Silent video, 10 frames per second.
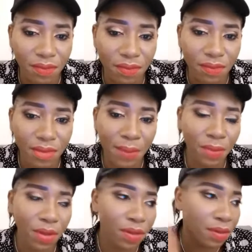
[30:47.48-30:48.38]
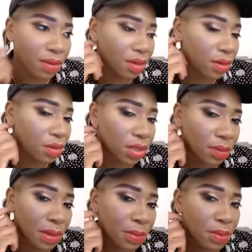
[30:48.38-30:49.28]
My
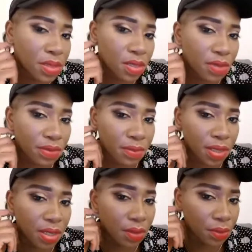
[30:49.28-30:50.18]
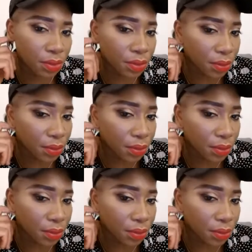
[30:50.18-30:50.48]
mom is also from Ikeduru.